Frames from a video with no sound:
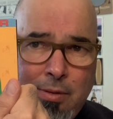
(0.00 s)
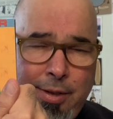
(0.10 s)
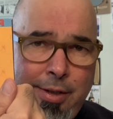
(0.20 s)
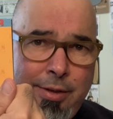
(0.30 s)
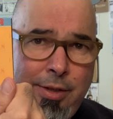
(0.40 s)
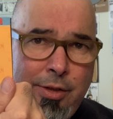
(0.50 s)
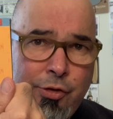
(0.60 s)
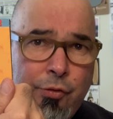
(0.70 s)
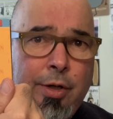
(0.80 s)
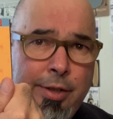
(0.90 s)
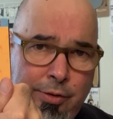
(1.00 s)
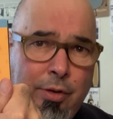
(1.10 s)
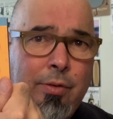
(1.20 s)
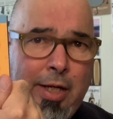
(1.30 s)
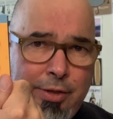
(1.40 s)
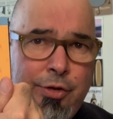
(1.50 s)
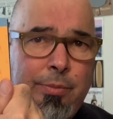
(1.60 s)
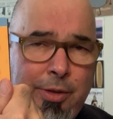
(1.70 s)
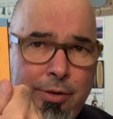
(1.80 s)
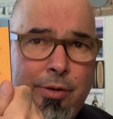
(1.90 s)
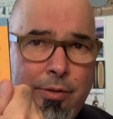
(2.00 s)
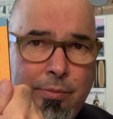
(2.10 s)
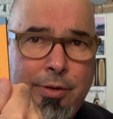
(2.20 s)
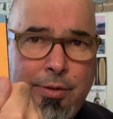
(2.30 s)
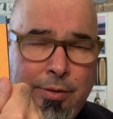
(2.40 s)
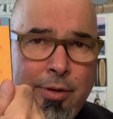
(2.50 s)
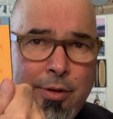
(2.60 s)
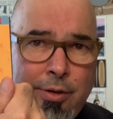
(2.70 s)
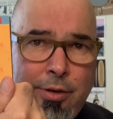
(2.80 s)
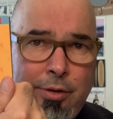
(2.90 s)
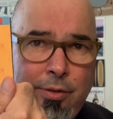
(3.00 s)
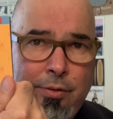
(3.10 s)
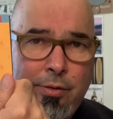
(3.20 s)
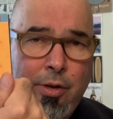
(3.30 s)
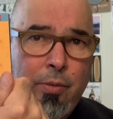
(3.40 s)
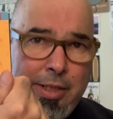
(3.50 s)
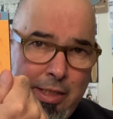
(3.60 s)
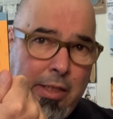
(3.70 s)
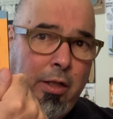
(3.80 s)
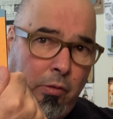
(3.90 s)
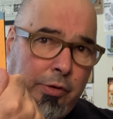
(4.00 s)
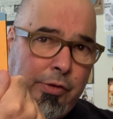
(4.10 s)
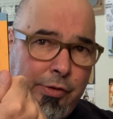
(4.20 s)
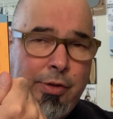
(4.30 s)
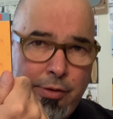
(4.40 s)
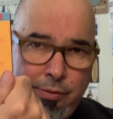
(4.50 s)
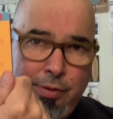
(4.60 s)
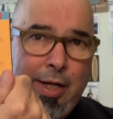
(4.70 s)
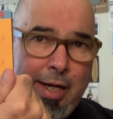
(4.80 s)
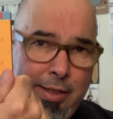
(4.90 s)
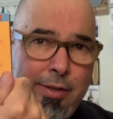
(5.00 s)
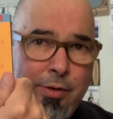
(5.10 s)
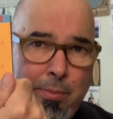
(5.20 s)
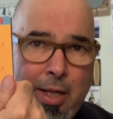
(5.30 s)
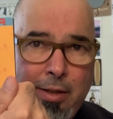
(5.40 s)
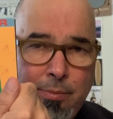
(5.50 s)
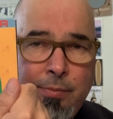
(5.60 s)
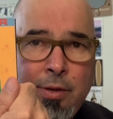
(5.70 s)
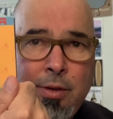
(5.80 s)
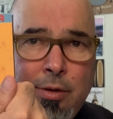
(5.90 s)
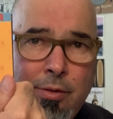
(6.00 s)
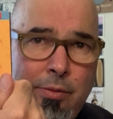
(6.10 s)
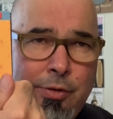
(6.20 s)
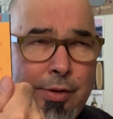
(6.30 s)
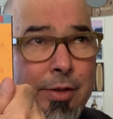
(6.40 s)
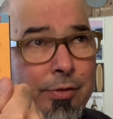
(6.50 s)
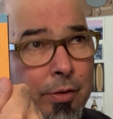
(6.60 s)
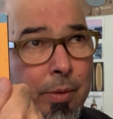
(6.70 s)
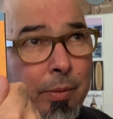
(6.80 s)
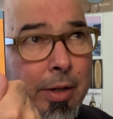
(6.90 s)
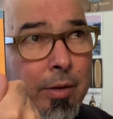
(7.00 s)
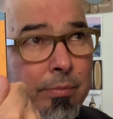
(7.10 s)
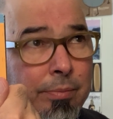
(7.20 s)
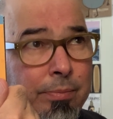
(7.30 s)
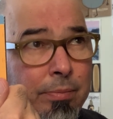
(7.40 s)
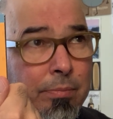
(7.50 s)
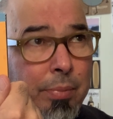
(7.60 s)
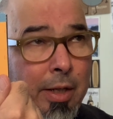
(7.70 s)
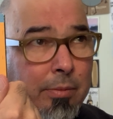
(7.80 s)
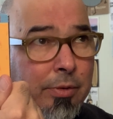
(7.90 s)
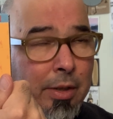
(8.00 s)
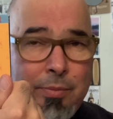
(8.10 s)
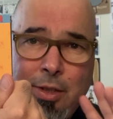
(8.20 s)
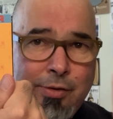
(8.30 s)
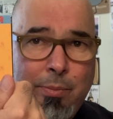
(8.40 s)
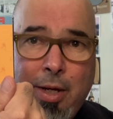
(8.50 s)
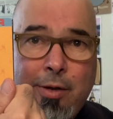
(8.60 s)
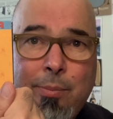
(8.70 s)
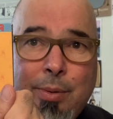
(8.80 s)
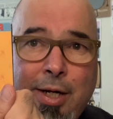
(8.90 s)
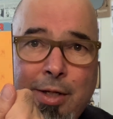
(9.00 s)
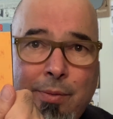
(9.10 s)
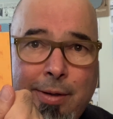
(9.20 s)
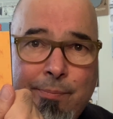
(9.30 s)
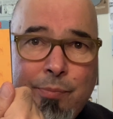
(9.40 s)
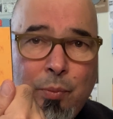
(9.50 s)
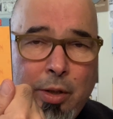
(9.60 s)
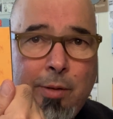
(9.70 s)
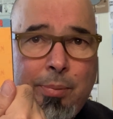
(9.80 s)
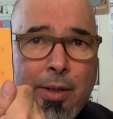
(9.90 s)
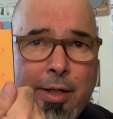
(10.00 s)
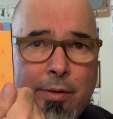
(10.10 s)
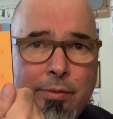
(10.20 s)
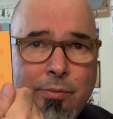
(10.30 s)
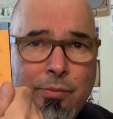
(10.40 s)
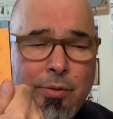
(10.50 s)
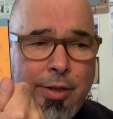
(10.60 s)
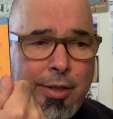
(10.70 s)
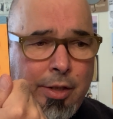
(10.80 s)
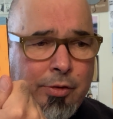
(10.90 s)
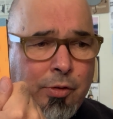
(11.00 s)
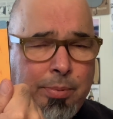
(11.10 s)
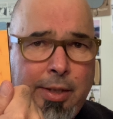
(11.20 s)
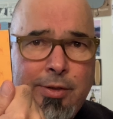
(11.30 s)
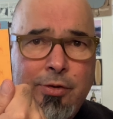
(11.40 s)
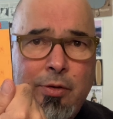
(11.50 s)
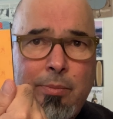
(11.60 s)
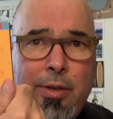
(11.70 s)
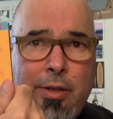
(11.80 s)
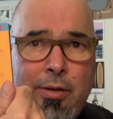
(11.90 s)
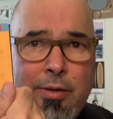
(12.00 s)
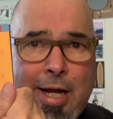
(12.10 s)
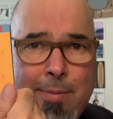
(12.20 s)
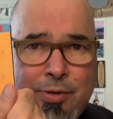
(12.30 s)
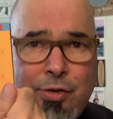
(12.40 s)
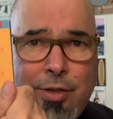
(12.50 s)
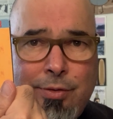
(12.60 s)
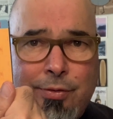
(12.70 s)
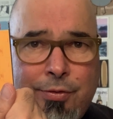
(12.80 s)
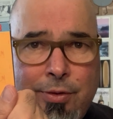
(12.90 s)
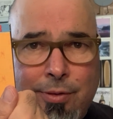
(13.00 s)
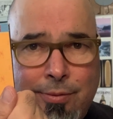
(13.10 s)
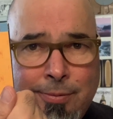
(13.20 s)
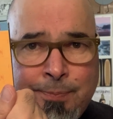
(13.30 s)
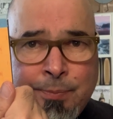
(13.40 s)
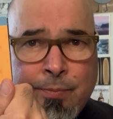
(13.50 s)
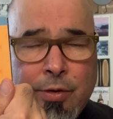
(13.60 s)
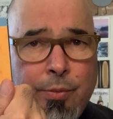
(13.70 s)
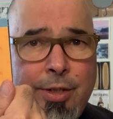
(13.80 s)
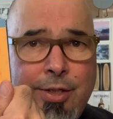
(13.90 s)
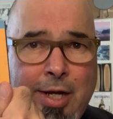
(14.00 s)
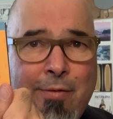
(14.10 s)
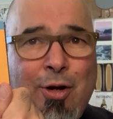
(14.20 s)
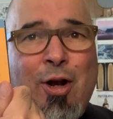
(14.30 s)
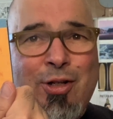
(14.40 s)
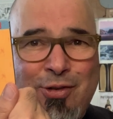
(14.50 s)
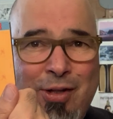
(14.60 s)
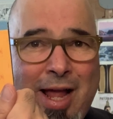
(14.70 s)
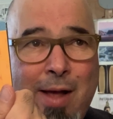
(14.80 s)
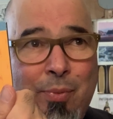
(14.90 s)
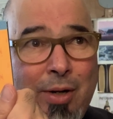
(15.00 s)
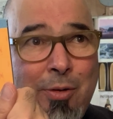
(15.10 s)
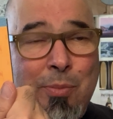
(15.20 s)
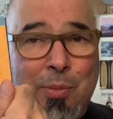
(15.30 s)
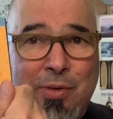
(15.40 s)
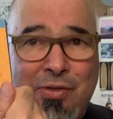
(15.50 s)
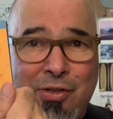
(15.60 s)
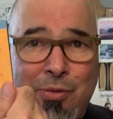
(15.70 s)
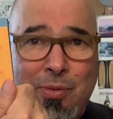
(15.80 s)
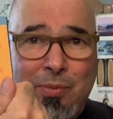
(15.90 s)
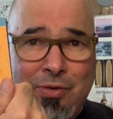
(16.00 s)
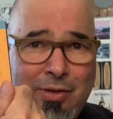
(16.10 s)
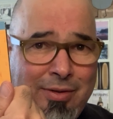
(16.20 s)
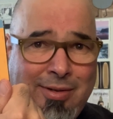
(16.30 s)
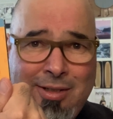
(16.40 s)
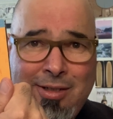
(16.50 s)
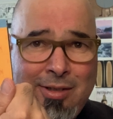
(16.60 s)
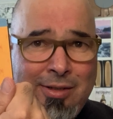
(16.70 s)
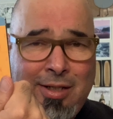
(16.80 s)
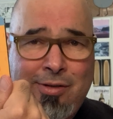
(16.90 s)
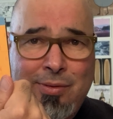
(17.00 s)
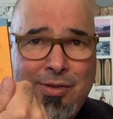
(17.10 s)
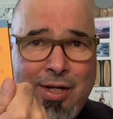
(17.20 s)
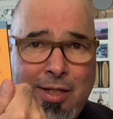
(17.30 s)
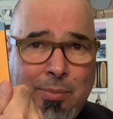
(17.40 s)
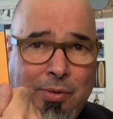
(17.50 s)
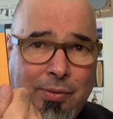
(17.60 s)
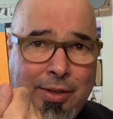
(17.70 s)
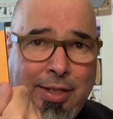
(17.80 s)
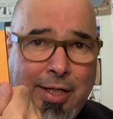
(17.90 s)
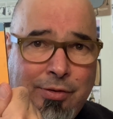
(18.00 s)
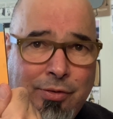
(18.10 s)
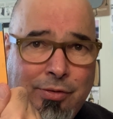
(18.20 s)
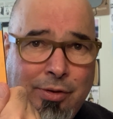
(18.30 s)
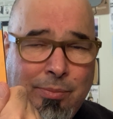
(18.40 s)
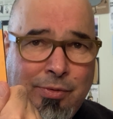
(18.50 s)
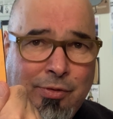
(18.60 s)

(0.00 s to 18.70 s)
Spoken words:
And he strung it, though, like Jimmy, with, the low E closest to you, the high E at the bottom, which I think it's the other way around, bottom, top. It doesn't matter. But anyway, what a player. And he also played some lap steel, too, though he didn't have it on his lap when I remember seeing him. It was on, I don't know, a table or a case or something.